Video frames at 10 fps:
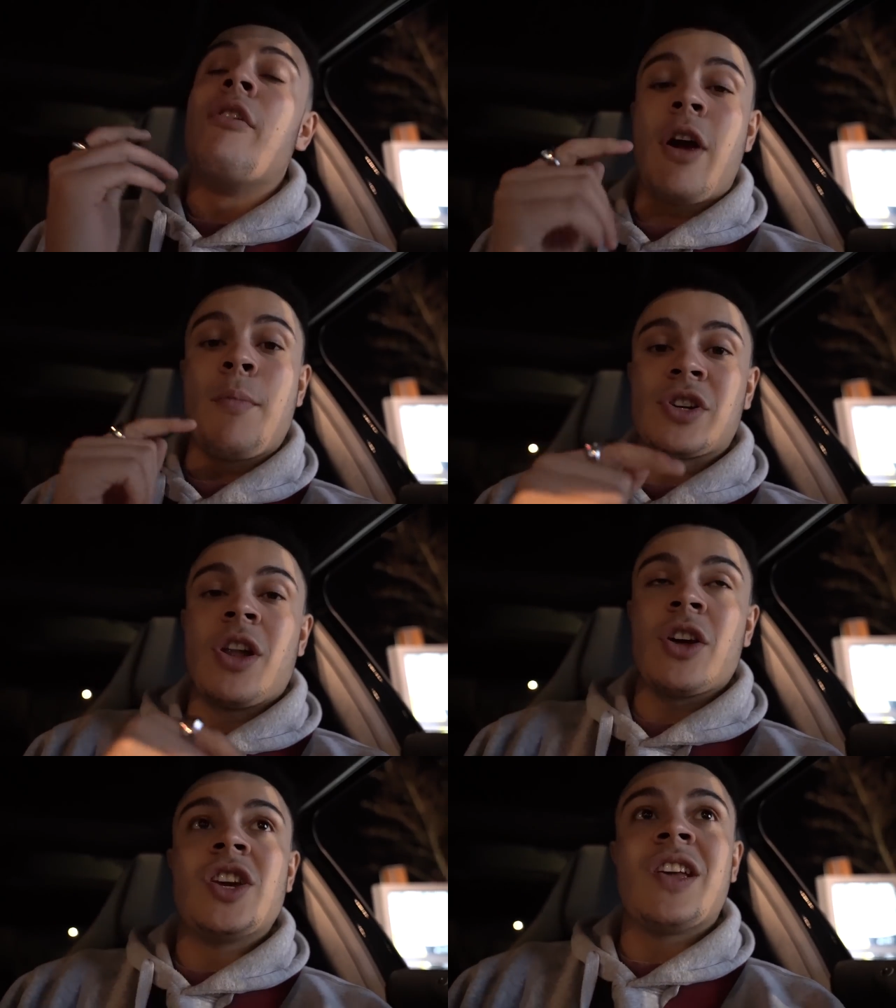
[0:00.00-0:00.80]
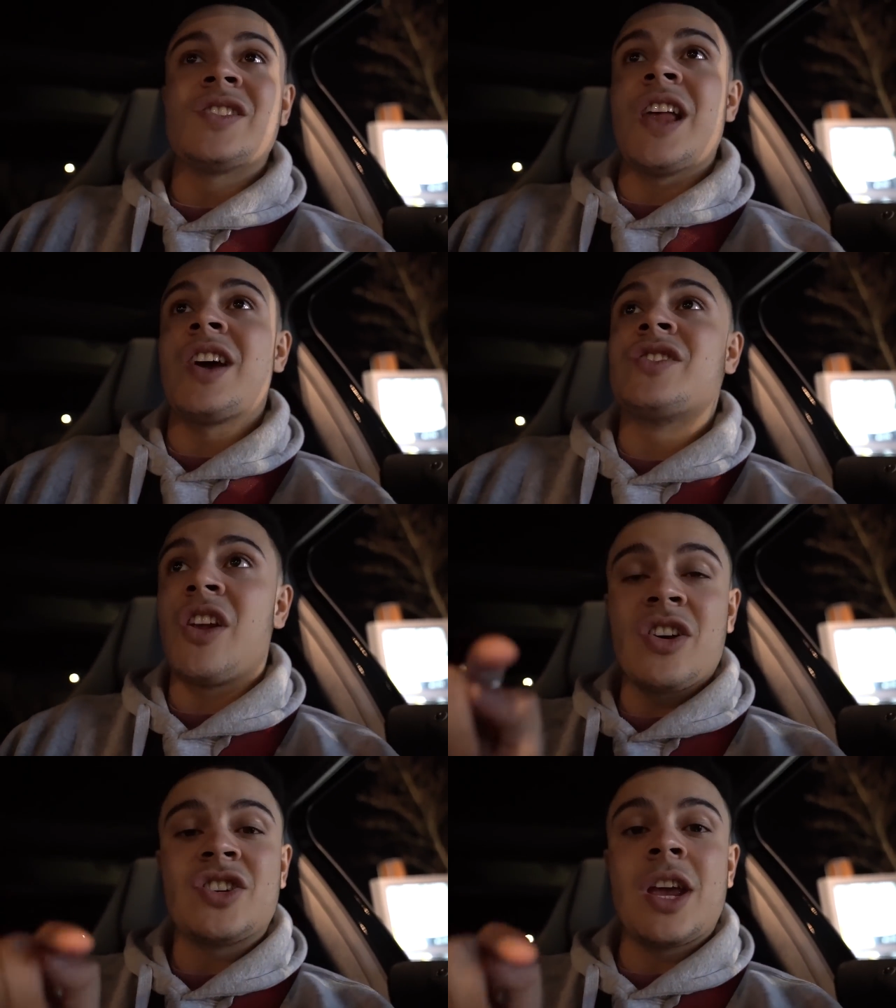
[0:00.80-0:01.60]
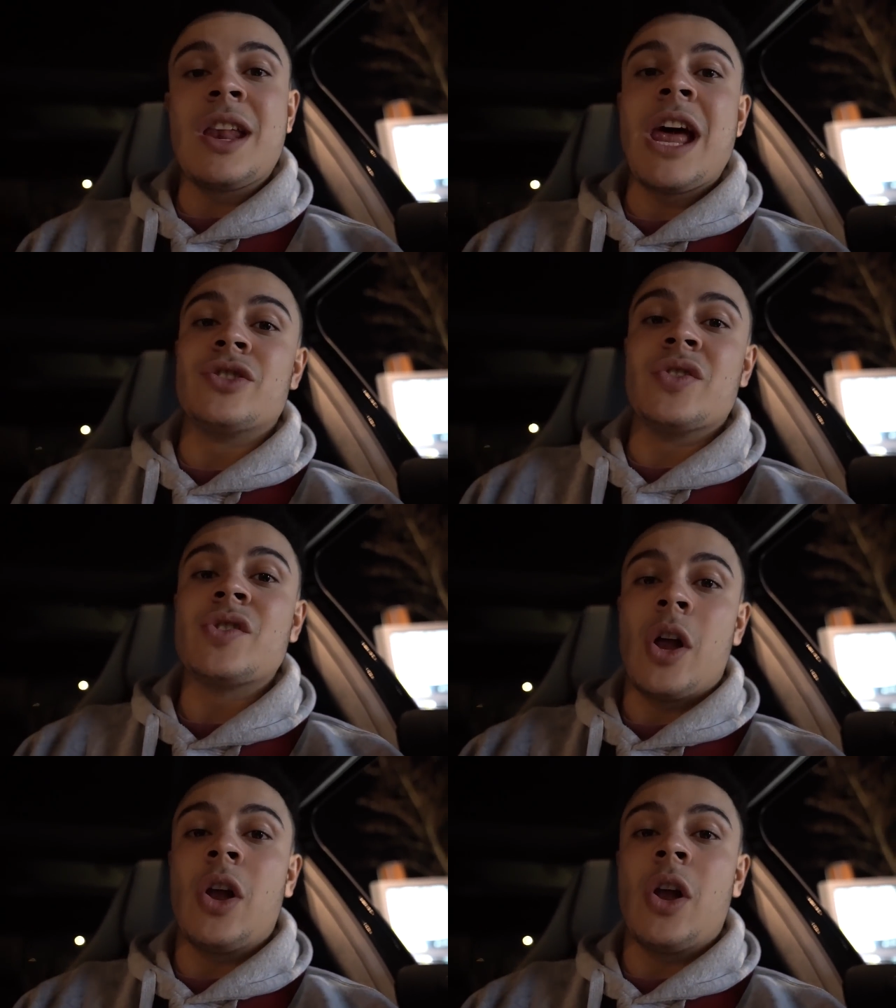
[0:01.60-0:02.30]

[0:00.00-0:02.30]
I very much like chicken selects and I like chicken legends a